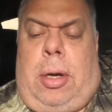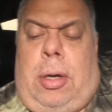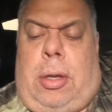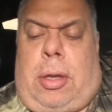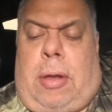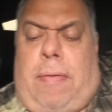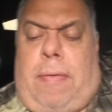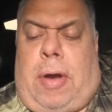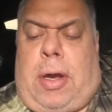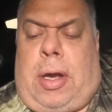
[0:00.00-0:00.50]

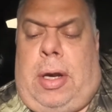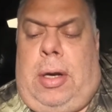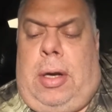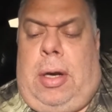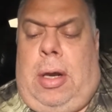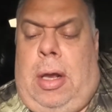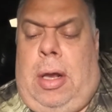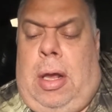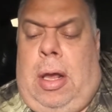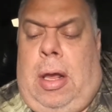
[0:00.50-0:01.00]
Let's see if I can
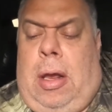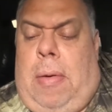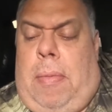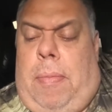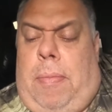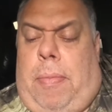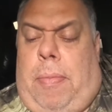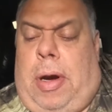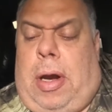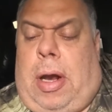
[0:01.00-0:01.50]

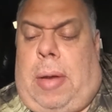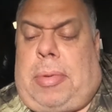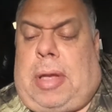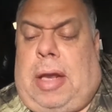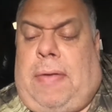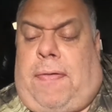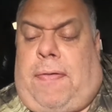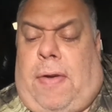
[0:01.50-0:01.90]
bring up that